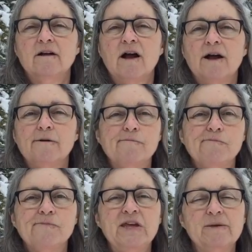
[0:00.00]

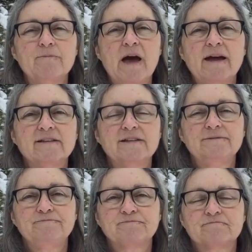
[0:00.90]
But
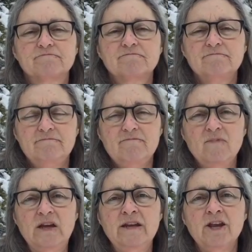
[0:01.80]

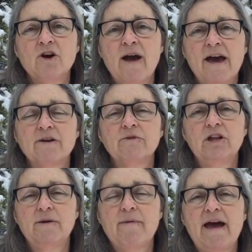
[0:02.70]
Nico had it
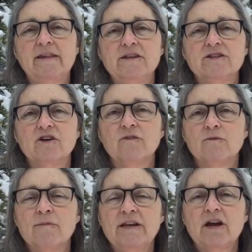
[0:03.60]
really badly,
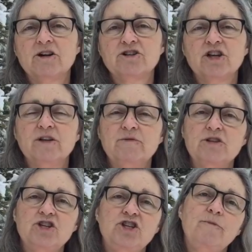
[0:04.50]
so my daughter took him to
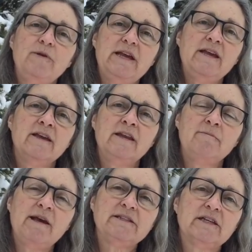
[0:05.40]
the GP and
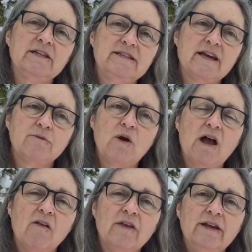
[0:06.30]
he basically said,
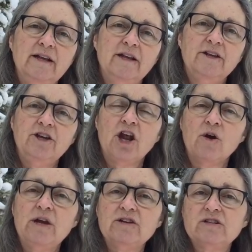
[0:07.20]
well, you
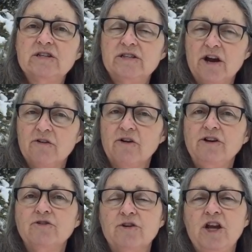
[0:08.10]
know, here's a
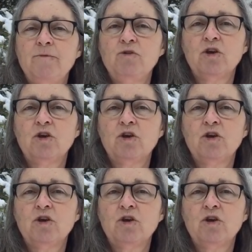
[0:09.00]
steroid cream